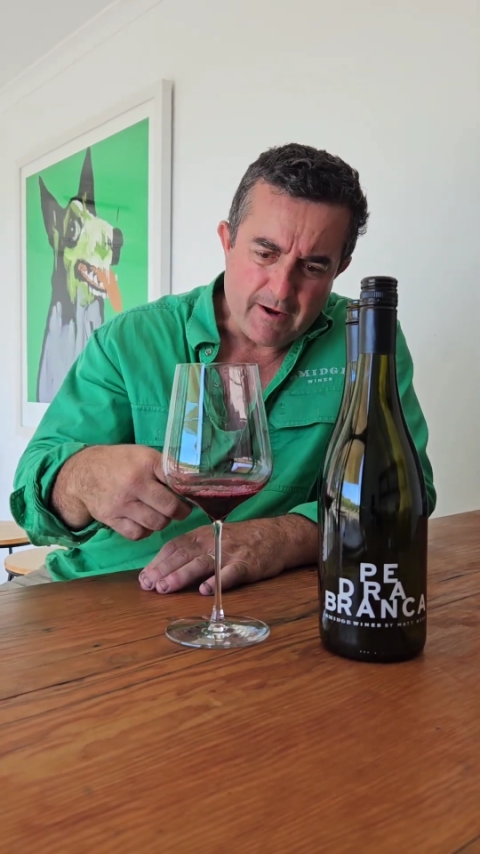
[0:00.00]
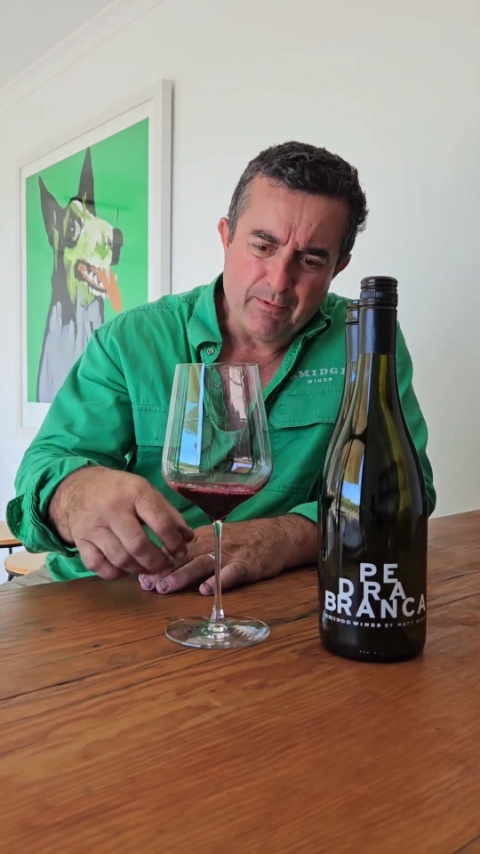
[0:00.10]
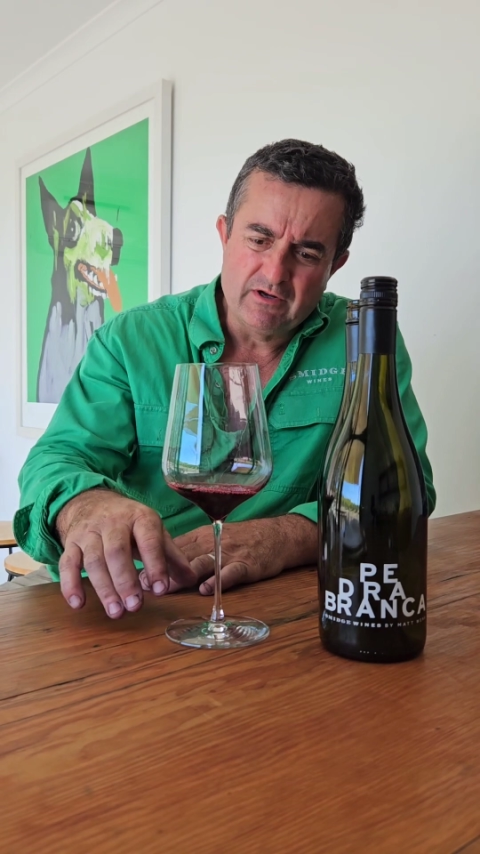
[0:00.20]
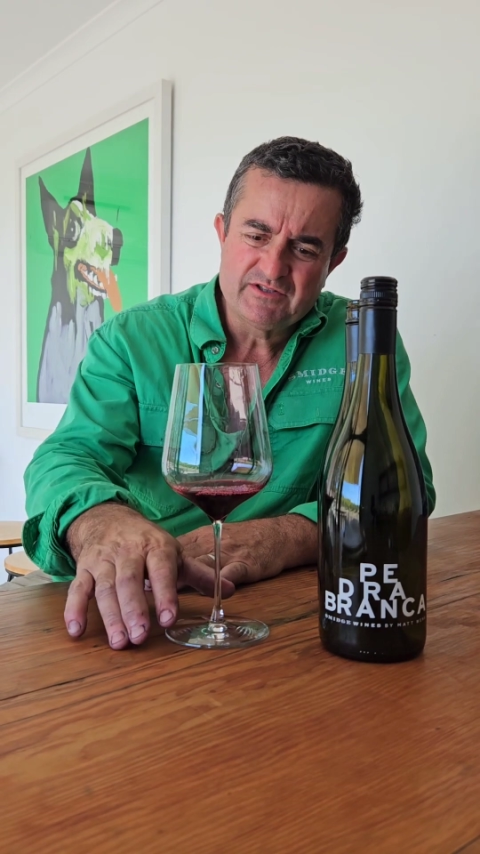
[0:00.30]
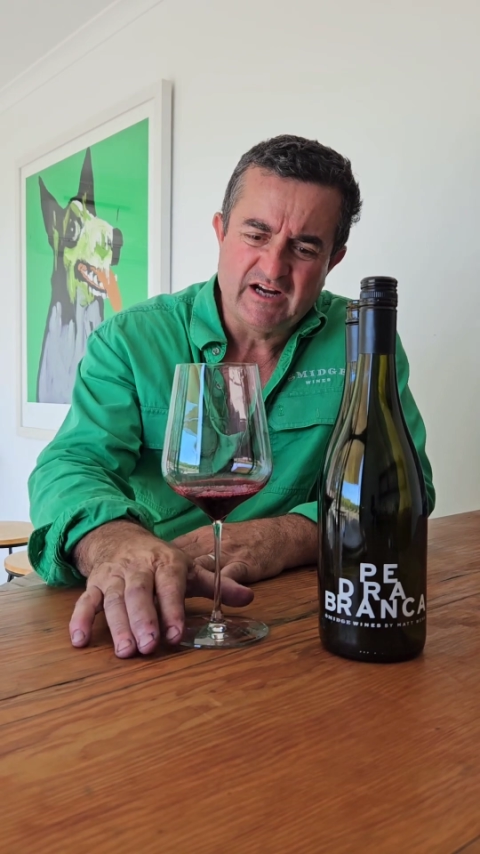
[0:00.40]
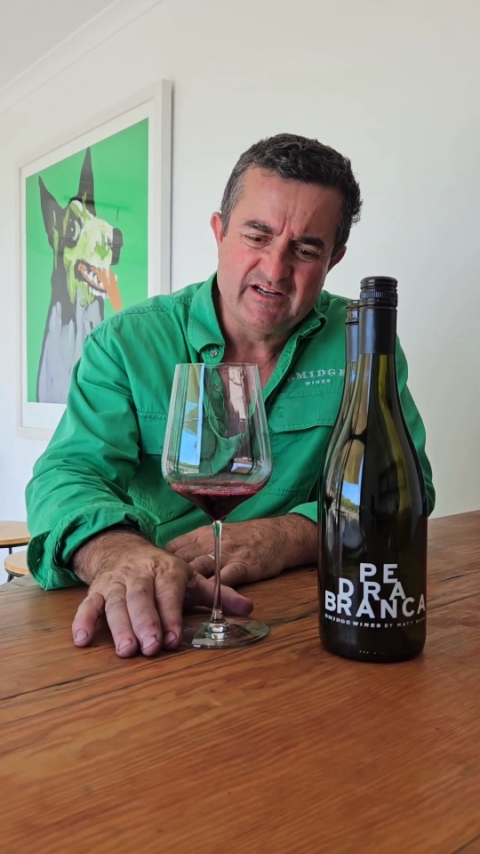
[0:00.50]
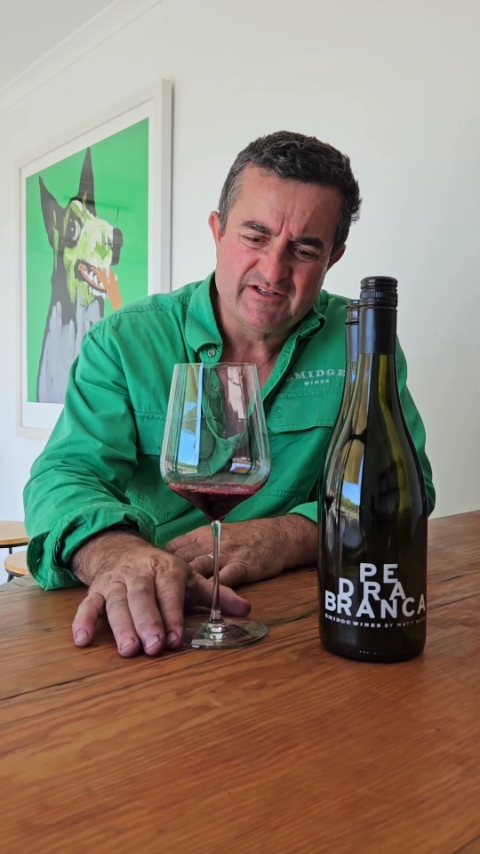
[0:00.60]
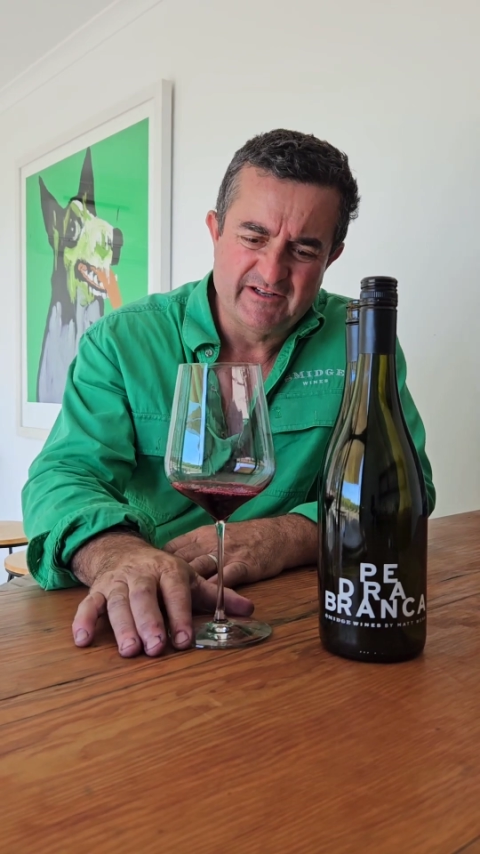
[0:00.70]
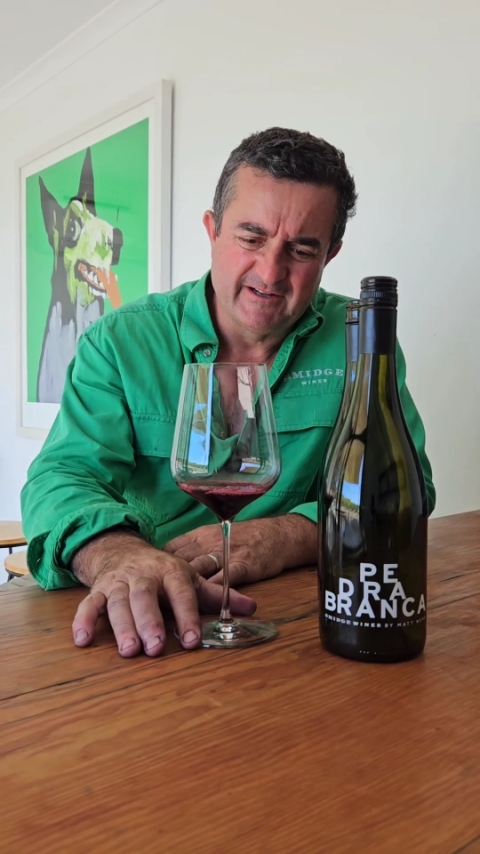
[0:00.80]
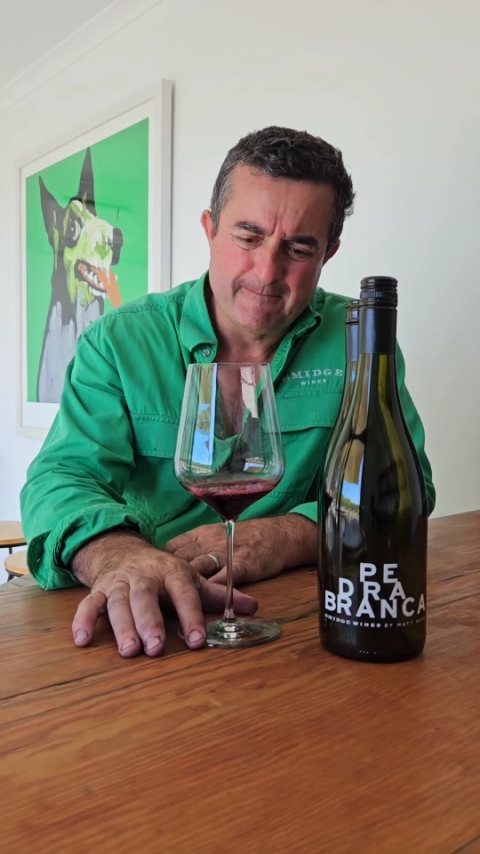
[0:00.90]
upon
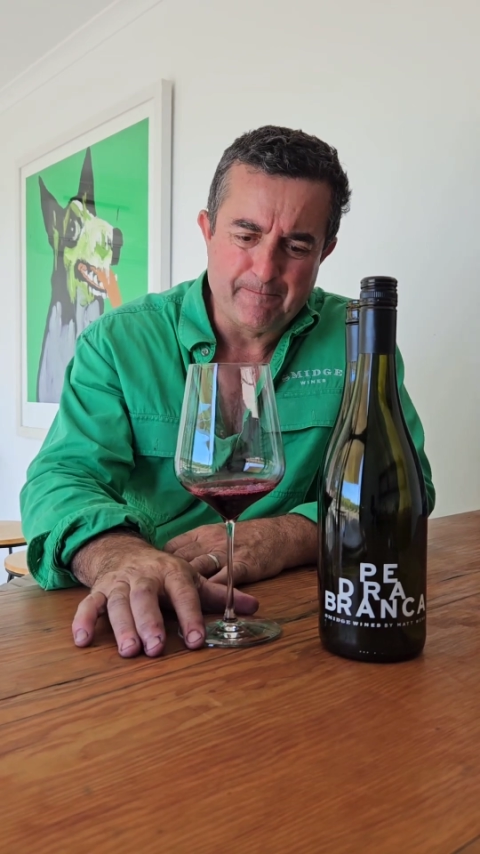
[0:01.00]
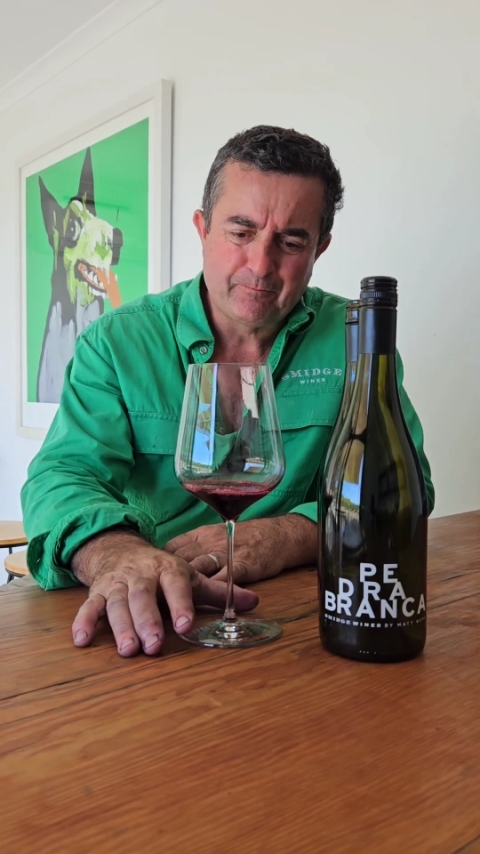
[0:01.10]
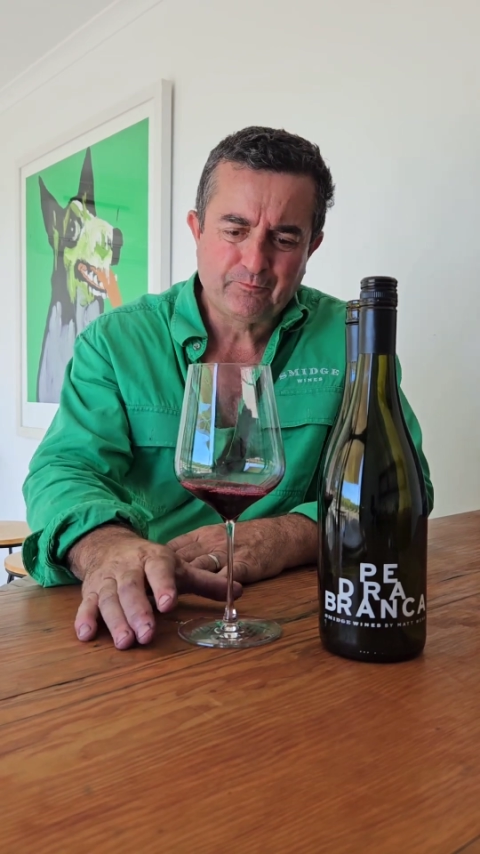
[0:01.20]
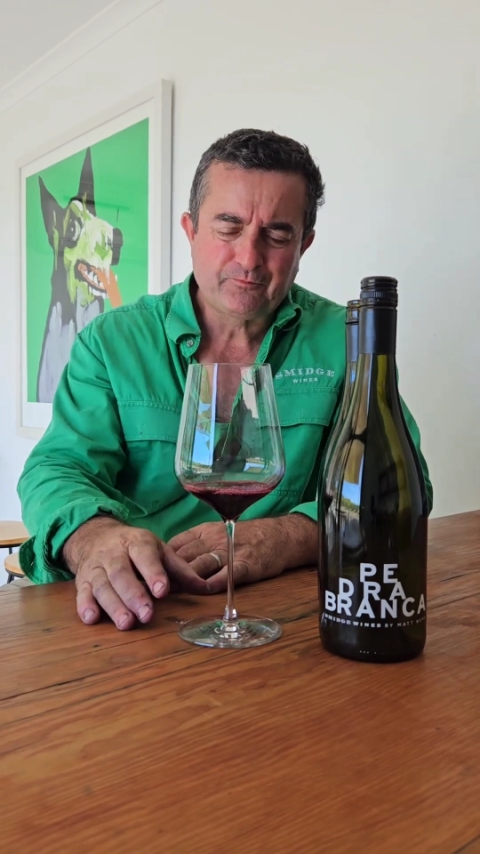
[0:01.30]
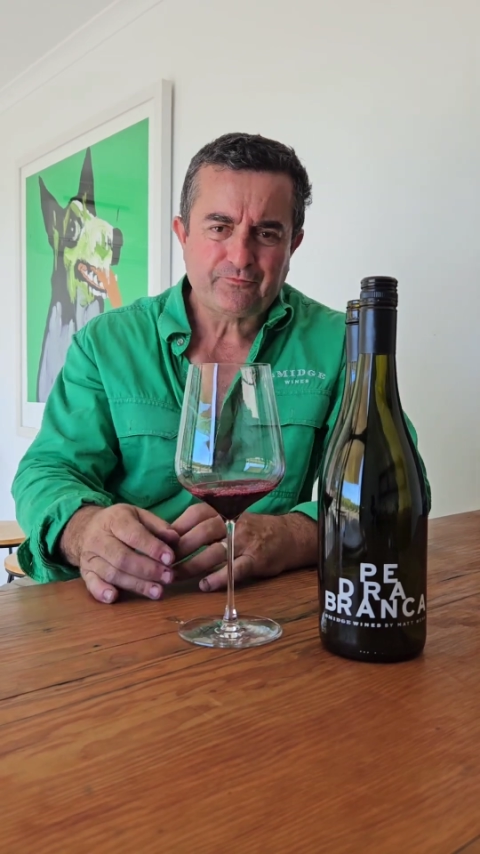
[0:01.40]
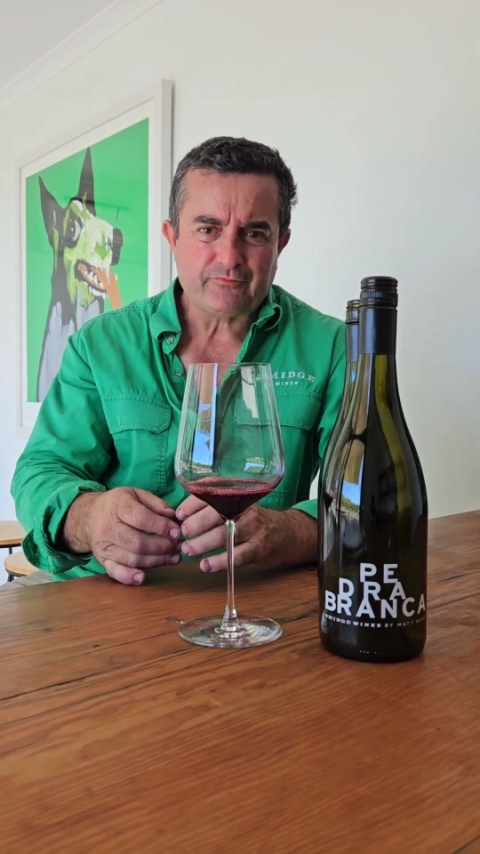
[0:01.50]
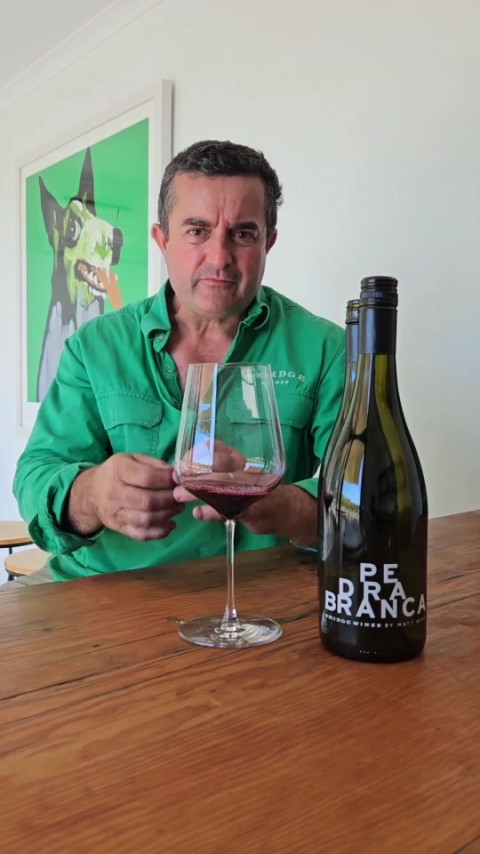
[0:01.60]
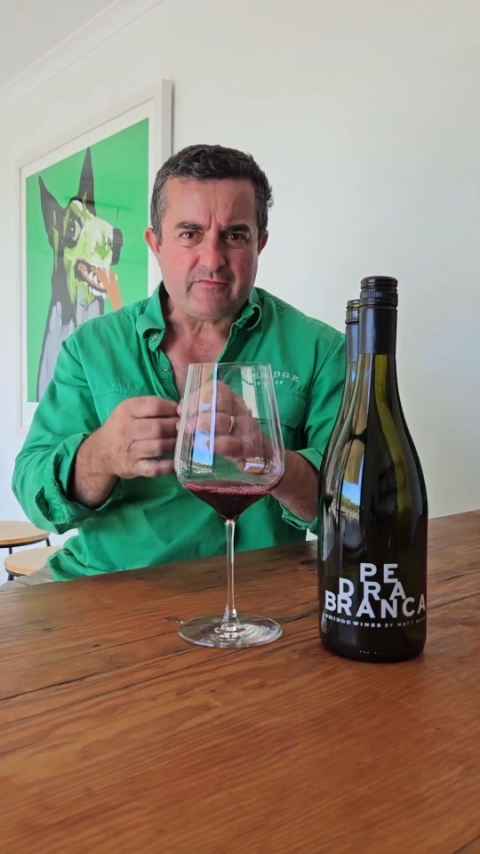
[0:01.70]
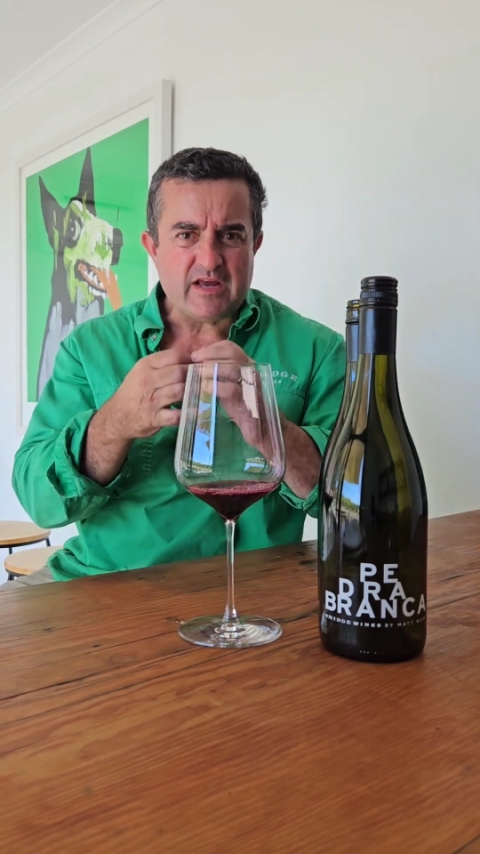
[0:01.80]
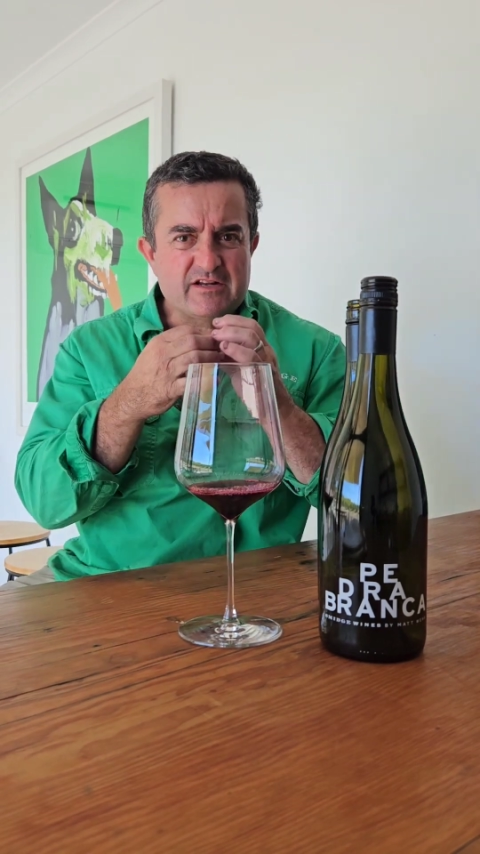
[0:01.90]
tasting it,
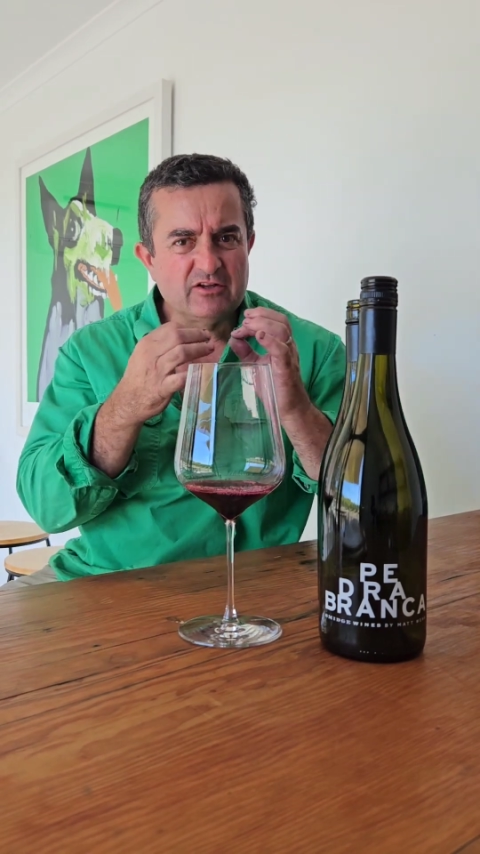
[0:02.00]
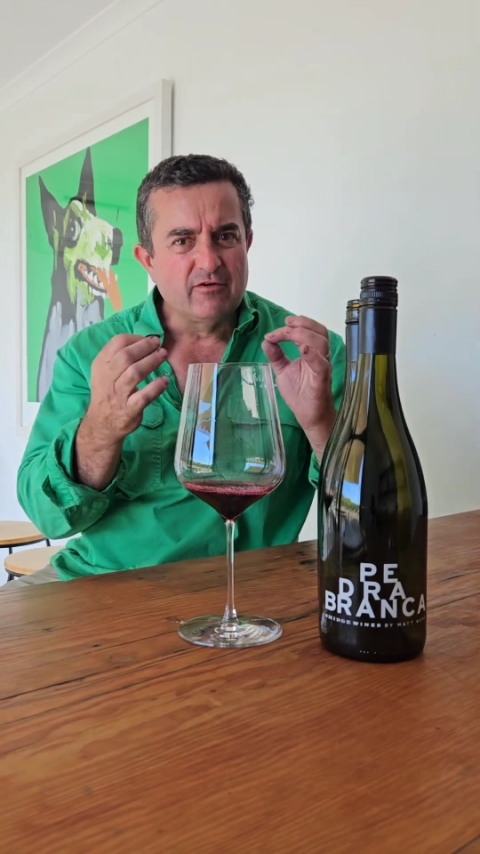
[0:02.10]
it's a